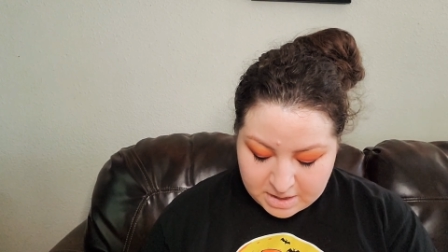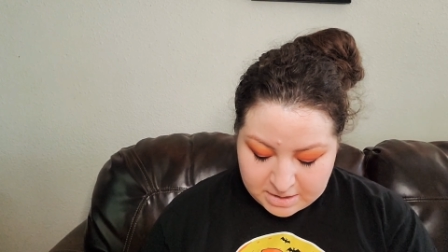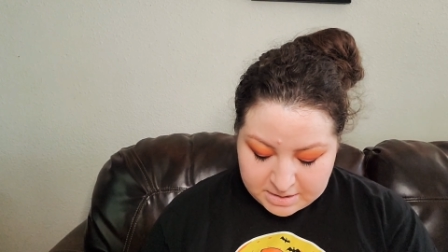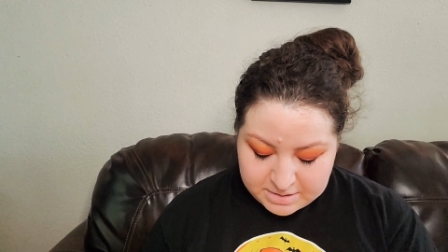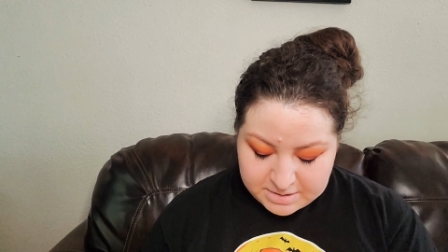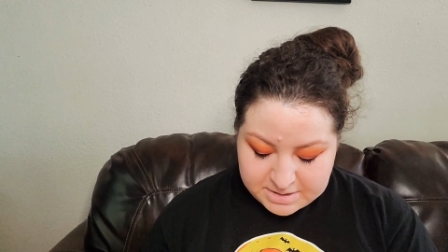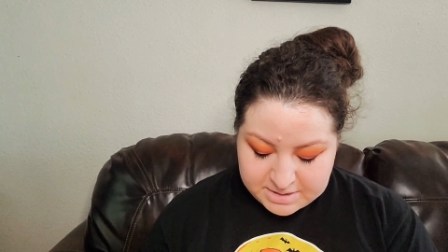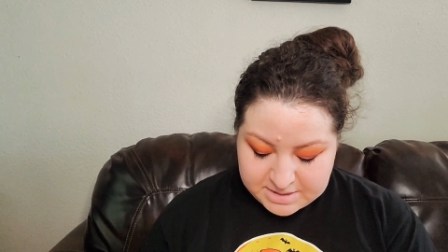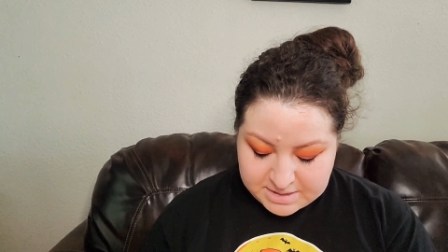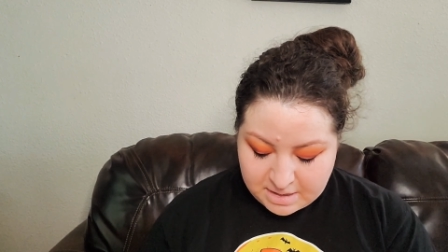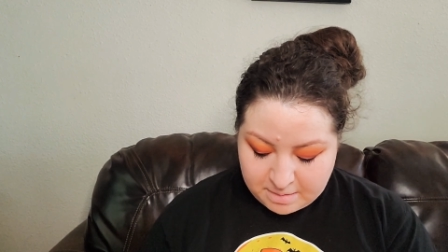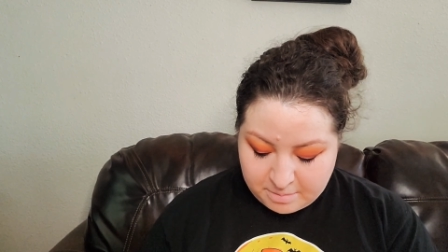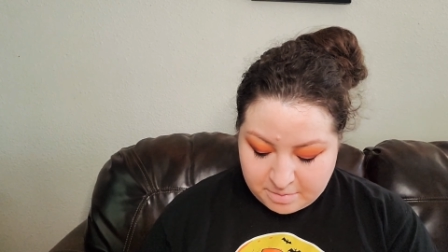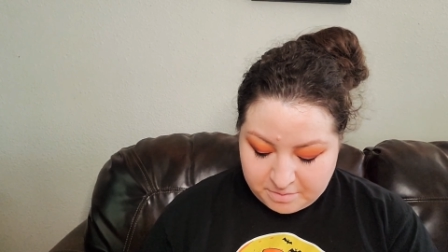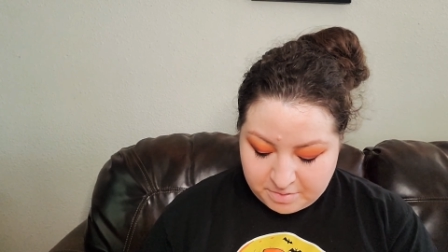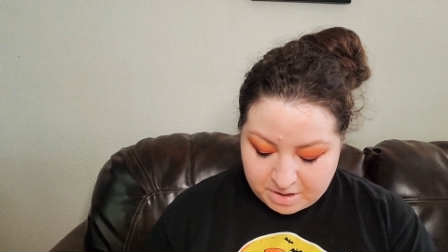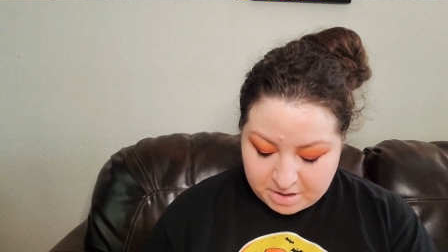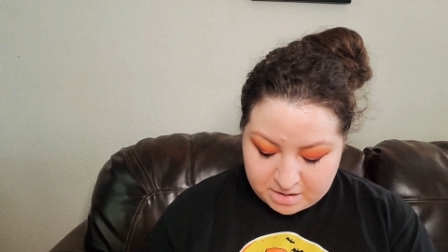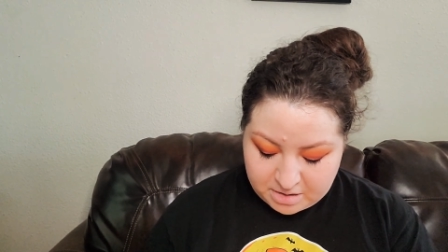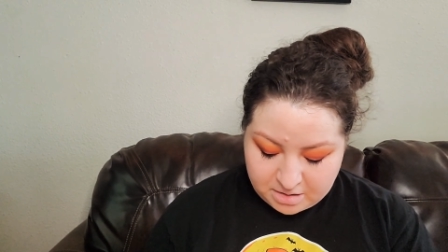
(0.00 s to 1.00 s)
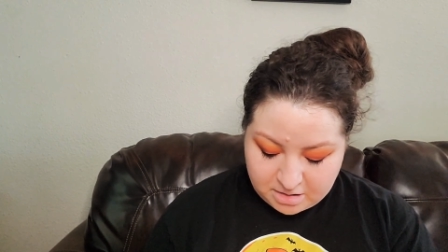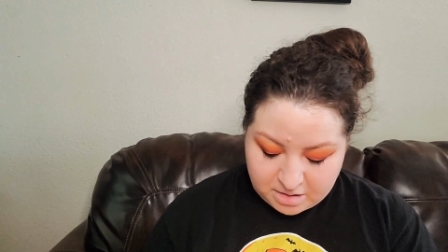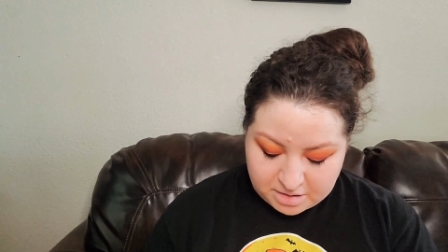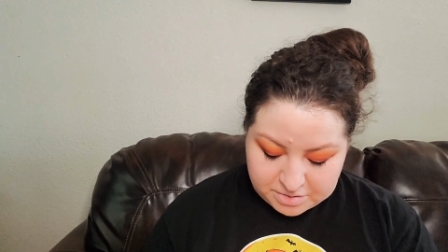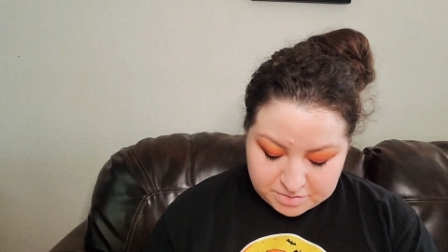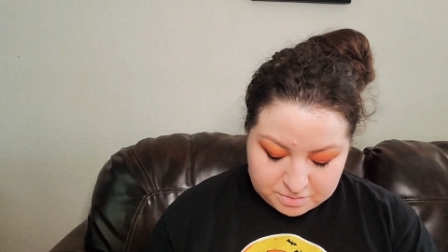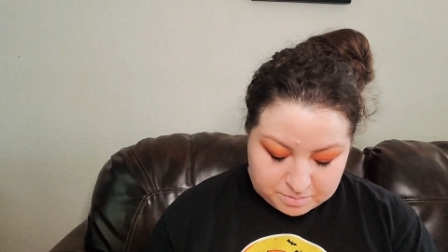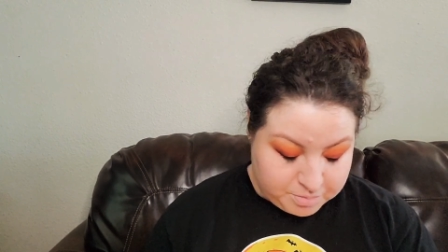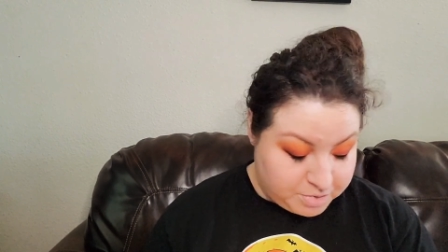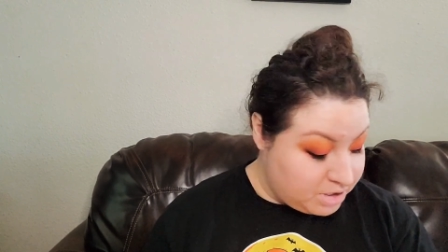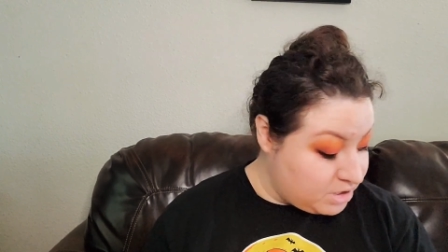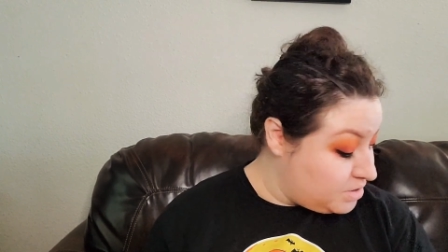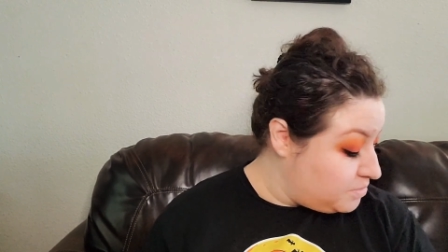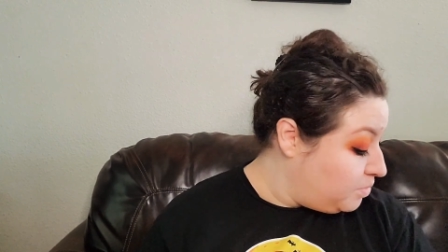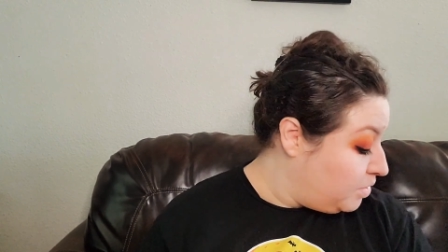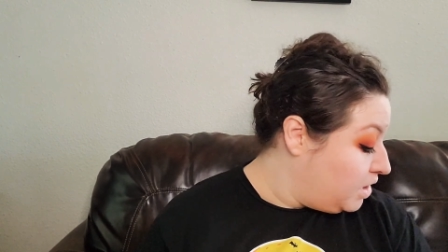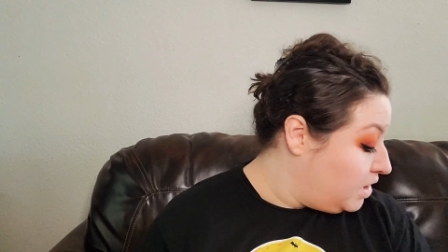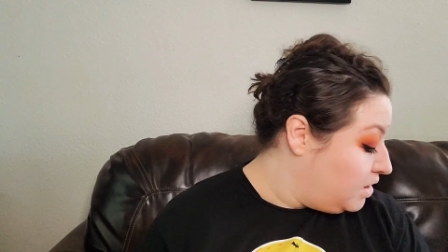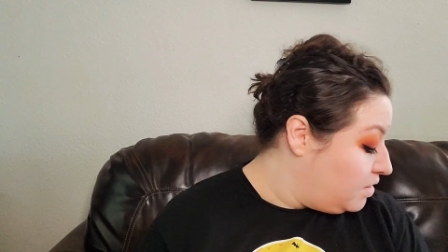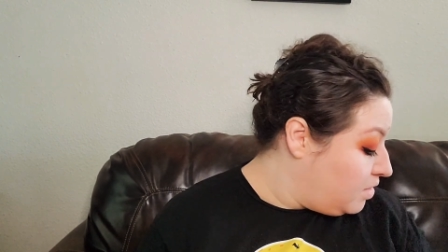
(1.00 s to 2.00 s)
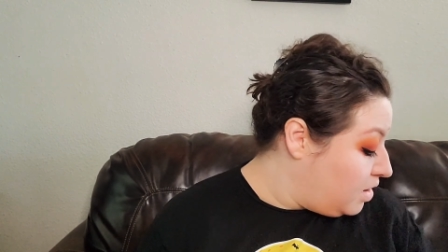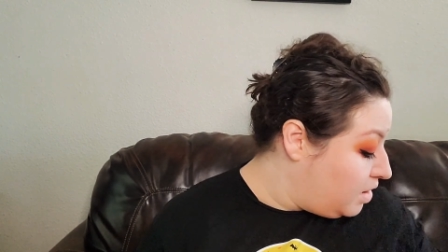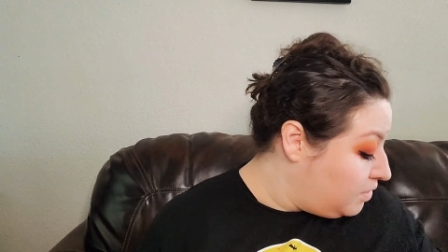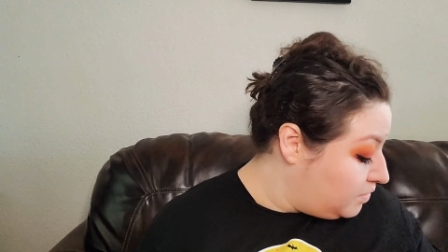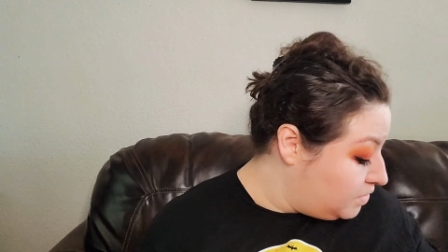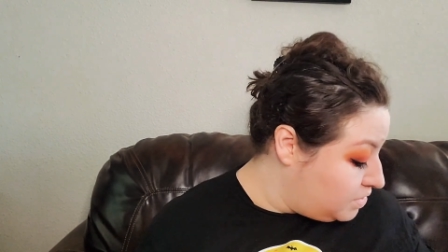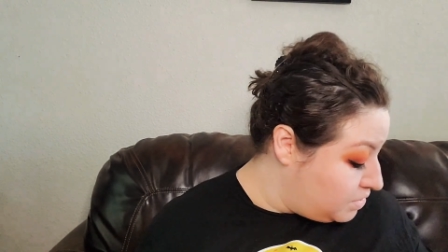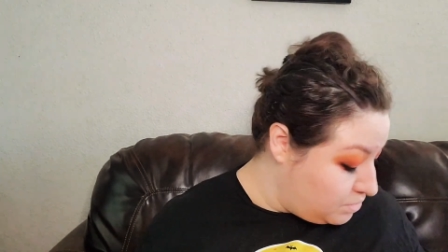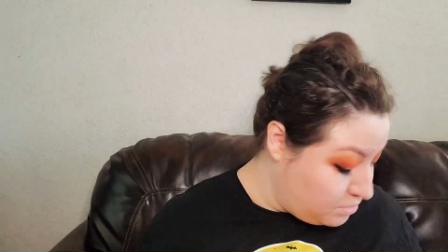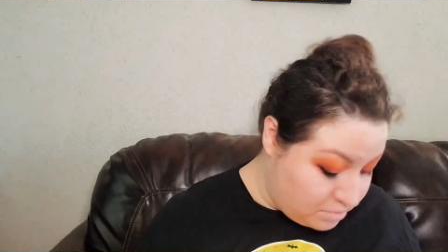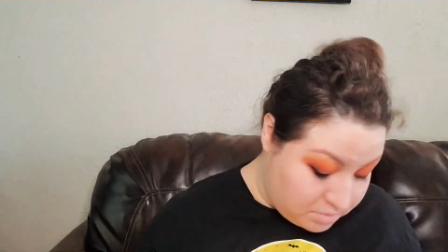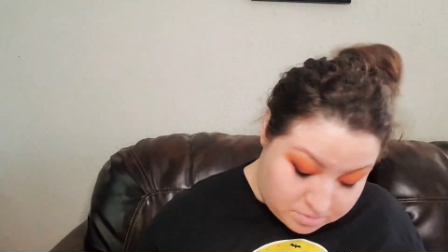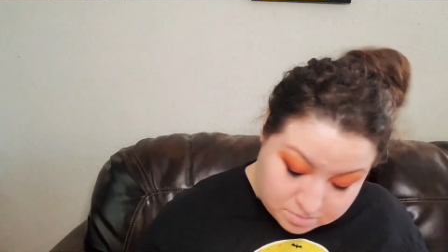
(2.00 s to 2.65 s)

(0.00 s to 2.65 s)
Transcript: this is not my regular contour brush, but I don't have to do,